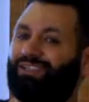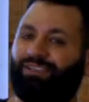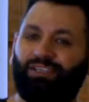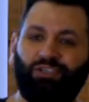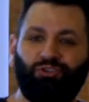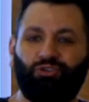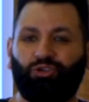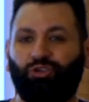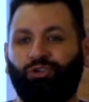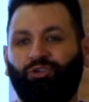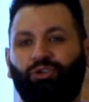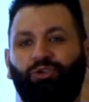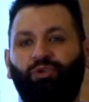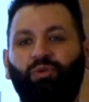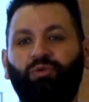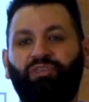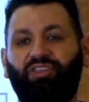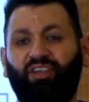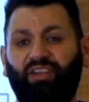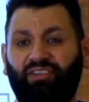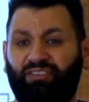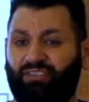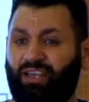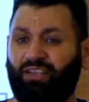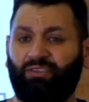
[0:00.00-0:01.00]
teach her to do
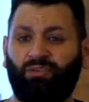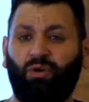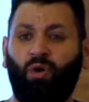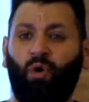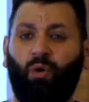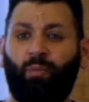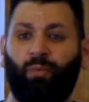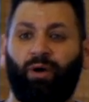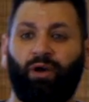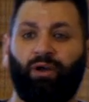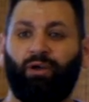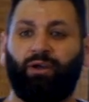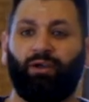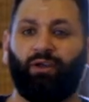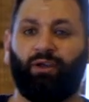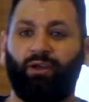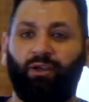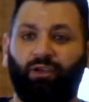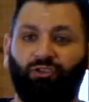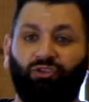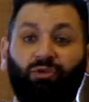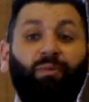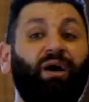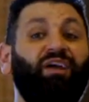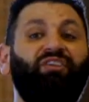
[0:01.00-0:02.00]
things at home.
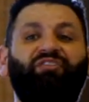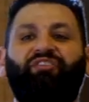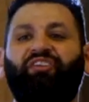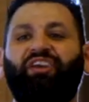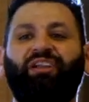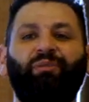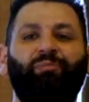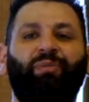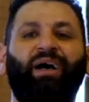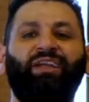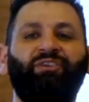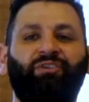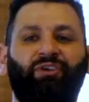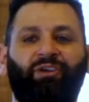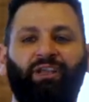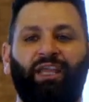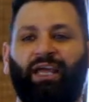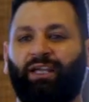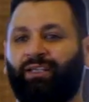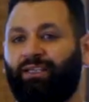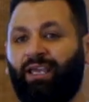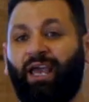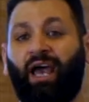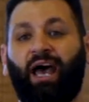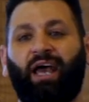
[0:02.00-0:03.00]
She might feel better,
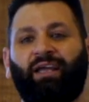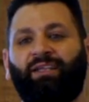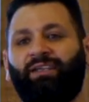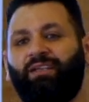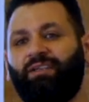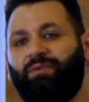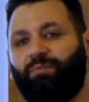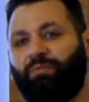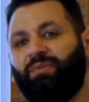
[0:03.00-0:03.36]
like, yeah, I didn't